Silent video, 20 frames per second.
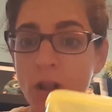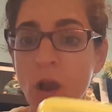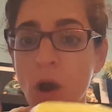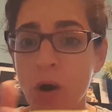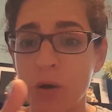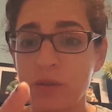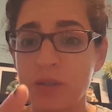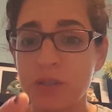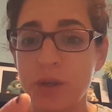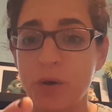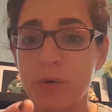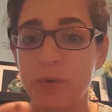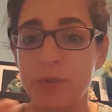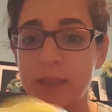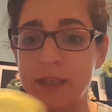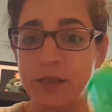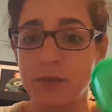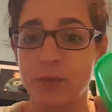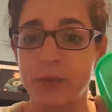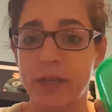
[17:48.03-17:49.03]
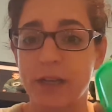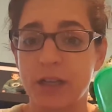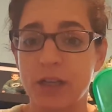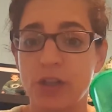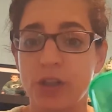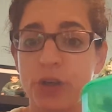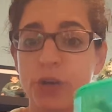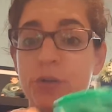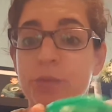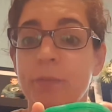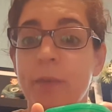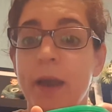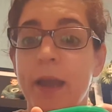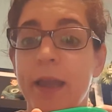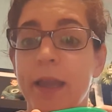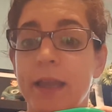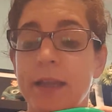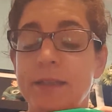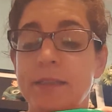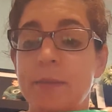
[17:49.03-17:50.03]
also this would include
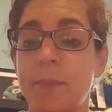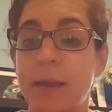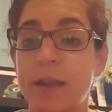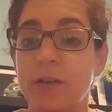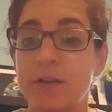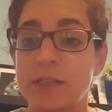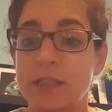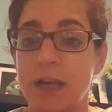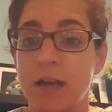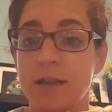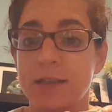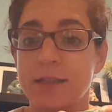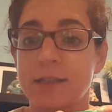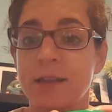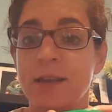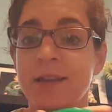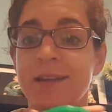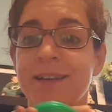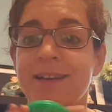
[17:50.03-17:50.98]
my tomato sauce.